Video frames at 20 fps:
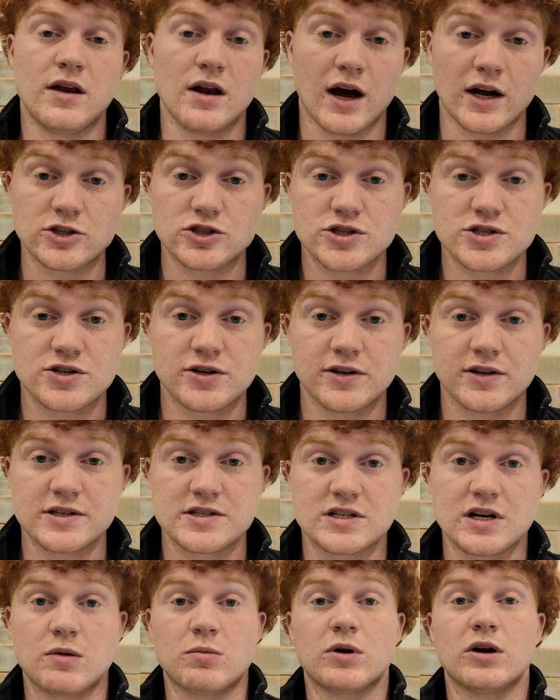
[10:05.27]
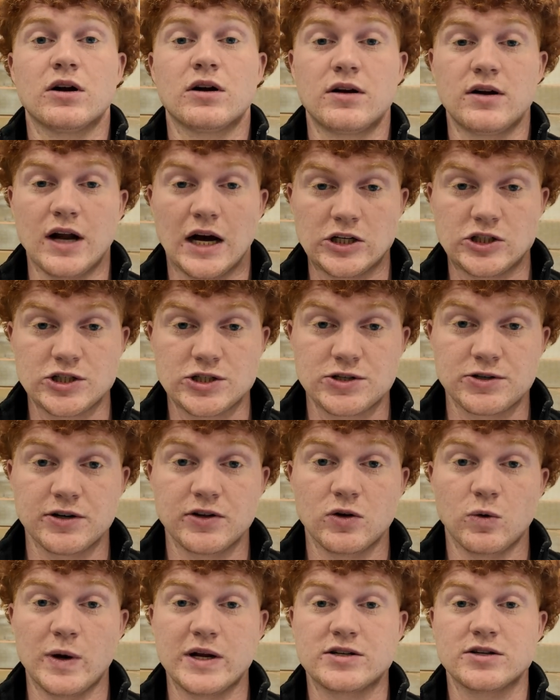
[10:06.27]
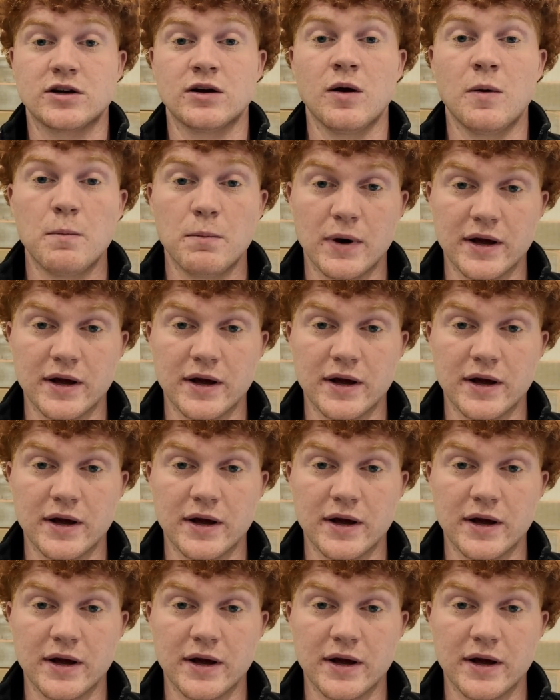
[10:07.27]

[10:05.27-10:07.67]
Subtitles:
not just during the summer, not just during the winter,